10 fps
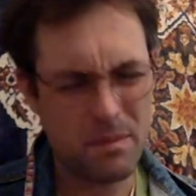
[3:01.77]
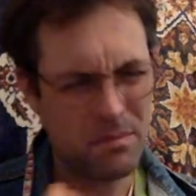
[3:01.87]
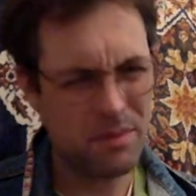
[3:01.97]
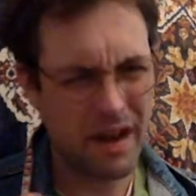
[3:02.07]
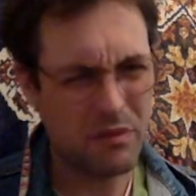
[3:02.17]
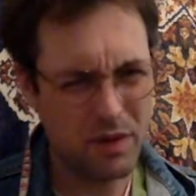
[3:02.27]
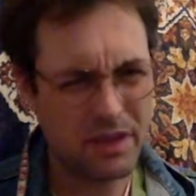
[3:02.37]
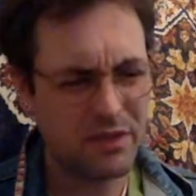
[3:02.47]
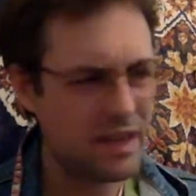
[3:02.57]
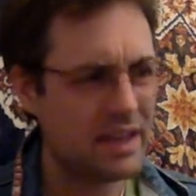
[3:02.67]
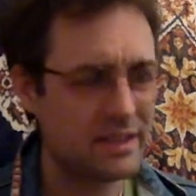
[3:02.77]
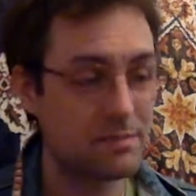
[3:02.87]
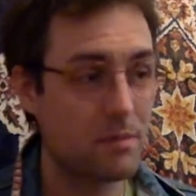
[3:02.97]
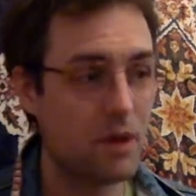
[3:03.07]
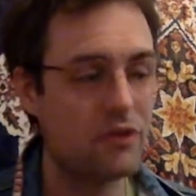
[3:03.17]
But I really think it's
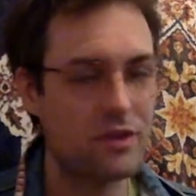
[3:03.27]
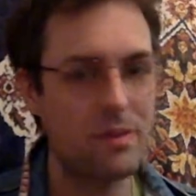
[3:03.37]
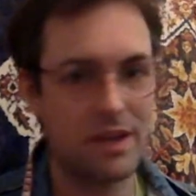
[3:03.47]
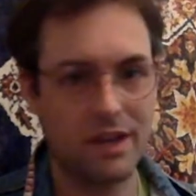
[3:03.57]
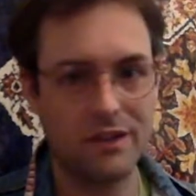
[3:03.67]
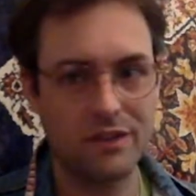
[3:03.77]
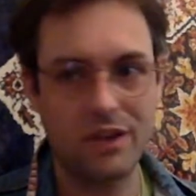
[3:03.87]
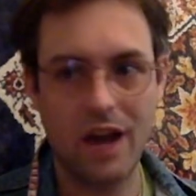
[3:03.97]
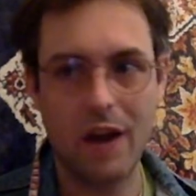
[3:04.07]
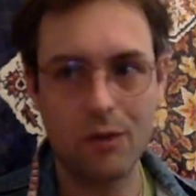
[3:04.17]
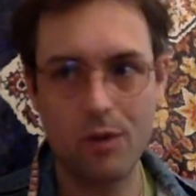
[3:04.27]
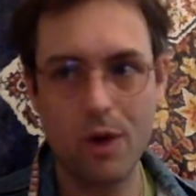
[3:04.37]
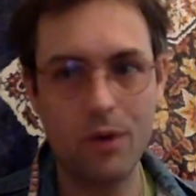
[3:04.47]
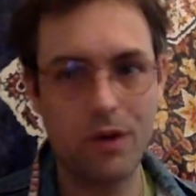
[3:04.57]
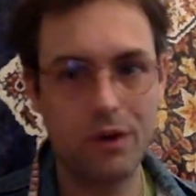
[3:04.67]
mostly because I
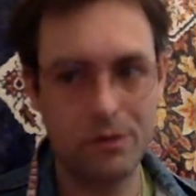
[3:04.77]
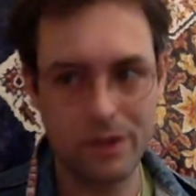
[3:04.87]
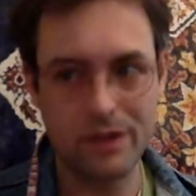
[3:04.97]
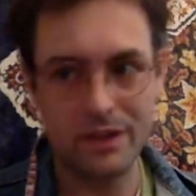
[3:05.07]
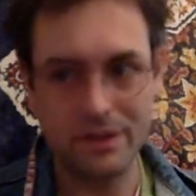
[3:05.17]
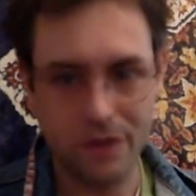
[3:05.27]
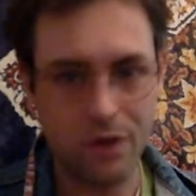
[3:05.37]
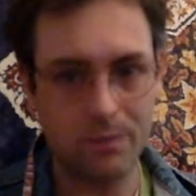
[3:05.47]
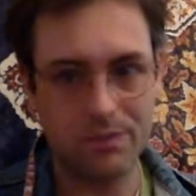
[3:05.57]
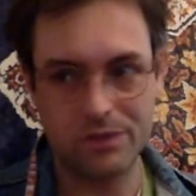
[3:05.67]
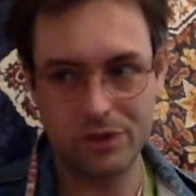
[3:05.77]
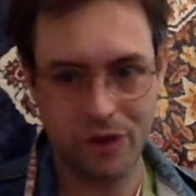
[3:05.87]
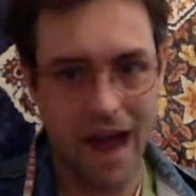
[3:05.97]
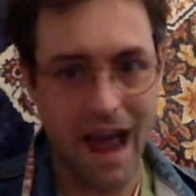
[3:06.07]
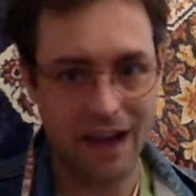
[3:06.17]
wrote a really dope
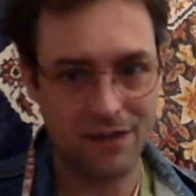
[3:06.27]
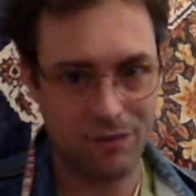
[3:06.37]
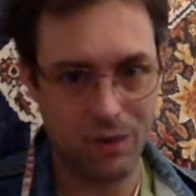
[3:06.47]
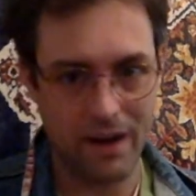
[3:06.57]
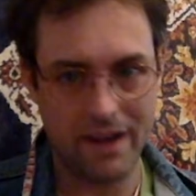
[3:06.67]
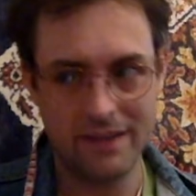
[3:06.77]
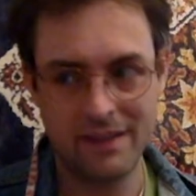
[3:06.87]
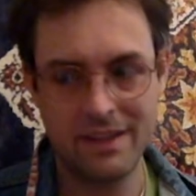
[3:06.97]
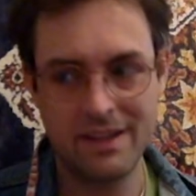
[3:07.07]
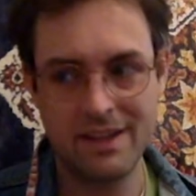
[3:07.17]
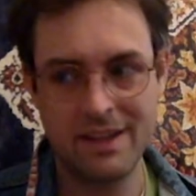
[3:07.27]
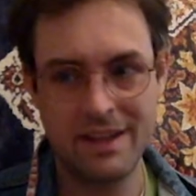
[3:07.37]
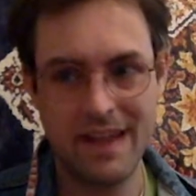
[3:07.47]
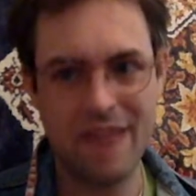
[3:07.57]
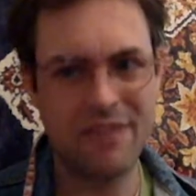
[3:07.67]
track for it,
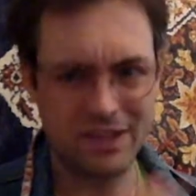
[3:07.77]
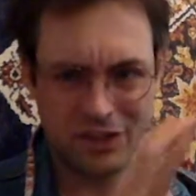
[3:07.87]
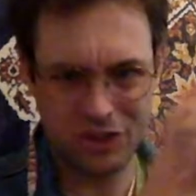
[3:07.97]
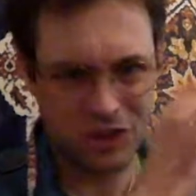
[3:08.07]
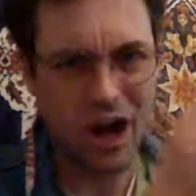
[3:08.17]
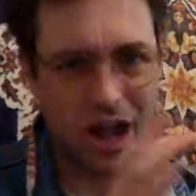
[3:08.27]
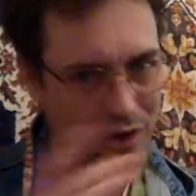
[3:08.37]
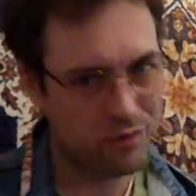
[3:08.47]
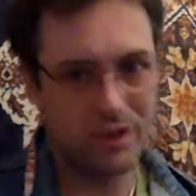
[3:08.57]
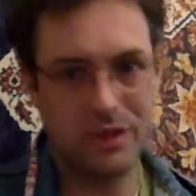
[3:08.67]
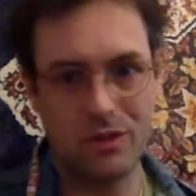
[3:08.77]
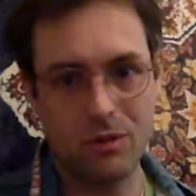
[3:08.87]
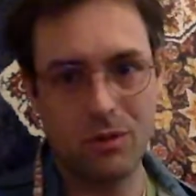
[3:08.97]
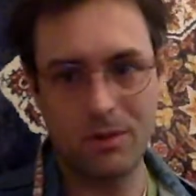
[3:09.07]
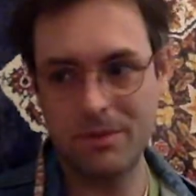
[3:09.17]
and then shot a really
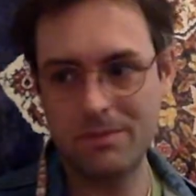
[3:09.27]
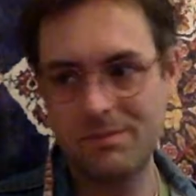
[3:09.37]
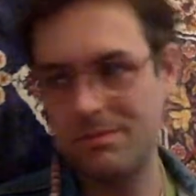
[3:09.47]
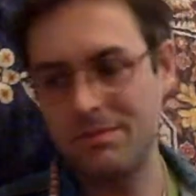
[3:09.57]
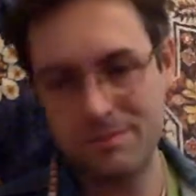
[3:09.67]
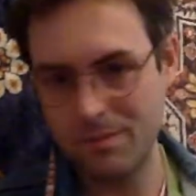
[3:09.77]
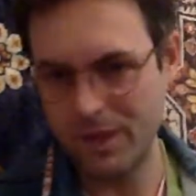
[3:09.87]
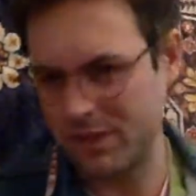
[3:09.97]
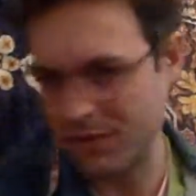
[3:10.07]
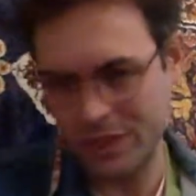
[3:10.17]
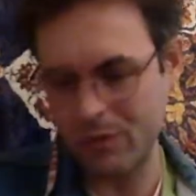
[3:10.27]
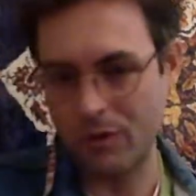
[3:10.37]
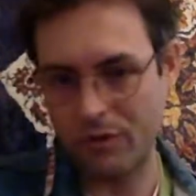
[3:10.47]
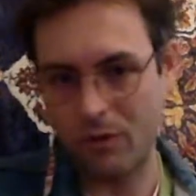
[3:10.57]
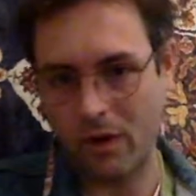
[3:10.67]
cool bunch of
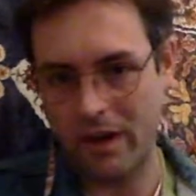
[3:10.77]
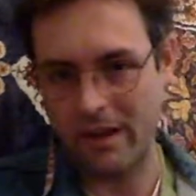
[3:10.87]
visuals for it.